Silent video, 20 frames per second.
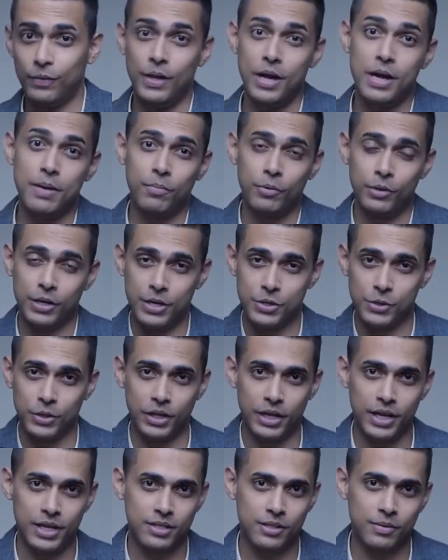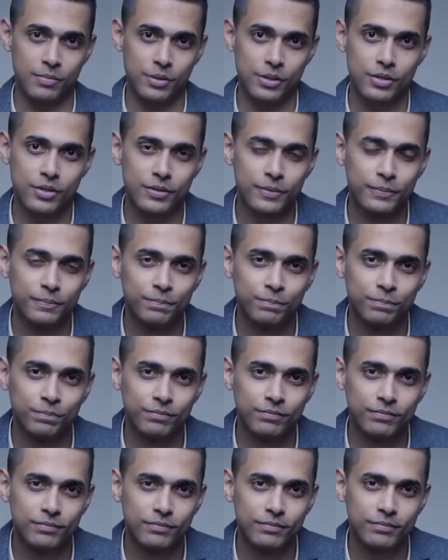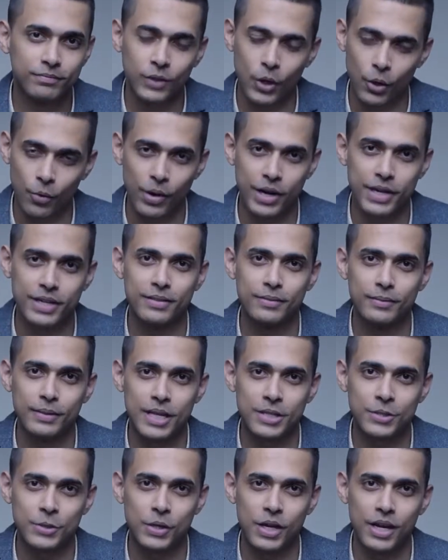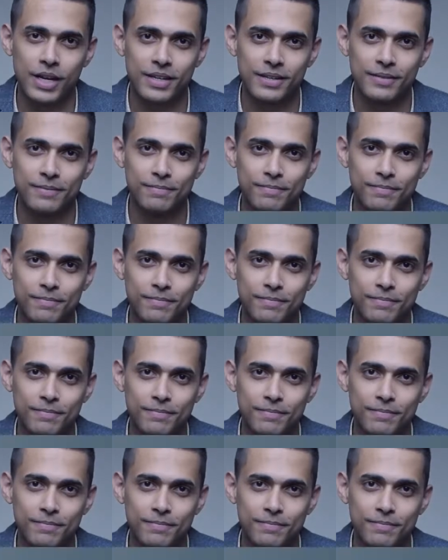their potential customers. Alright, let's start.